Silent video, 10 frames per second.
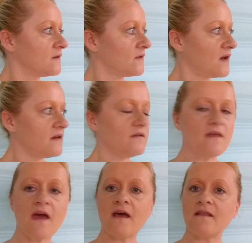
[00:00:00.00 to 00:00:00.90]
When I do
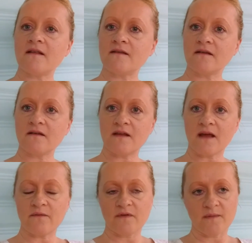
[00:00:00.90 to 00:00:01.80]
that, that's a good
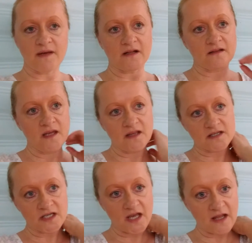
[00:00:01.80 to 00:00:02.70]
time for me to clean the
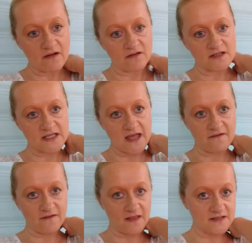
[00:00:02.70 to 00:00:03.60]
shed out because
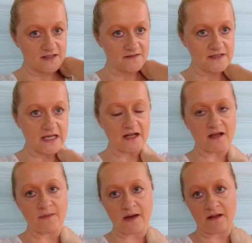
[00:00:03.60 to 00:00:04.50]
half of that stuff's got to
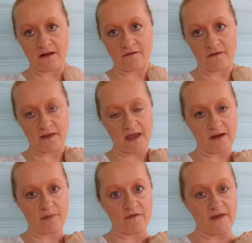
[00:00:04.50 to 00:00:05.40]
come out of there for the
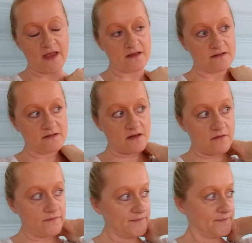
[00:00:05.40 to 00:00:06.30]
camper van, so.